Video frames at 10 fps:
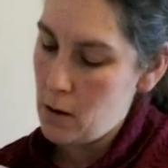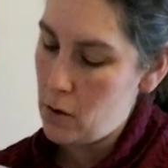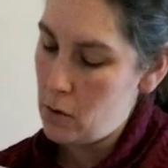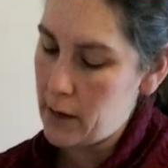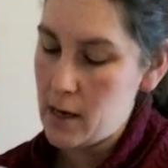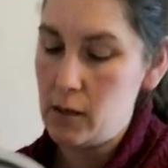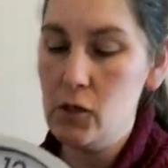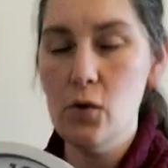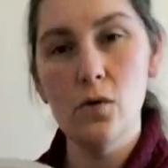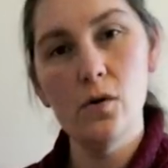Okay,
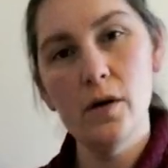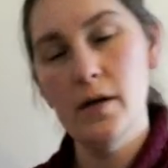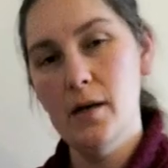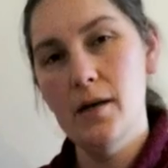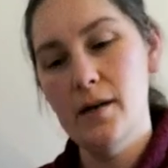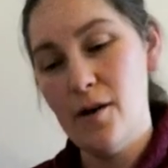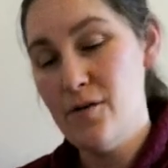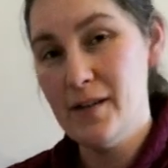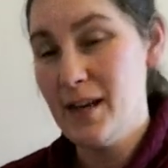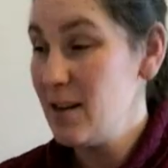so
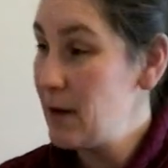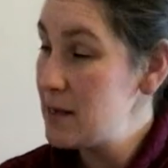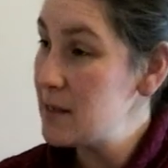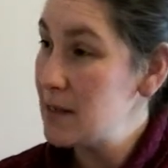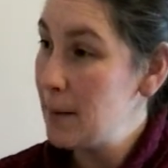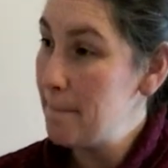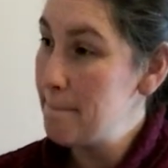now the time is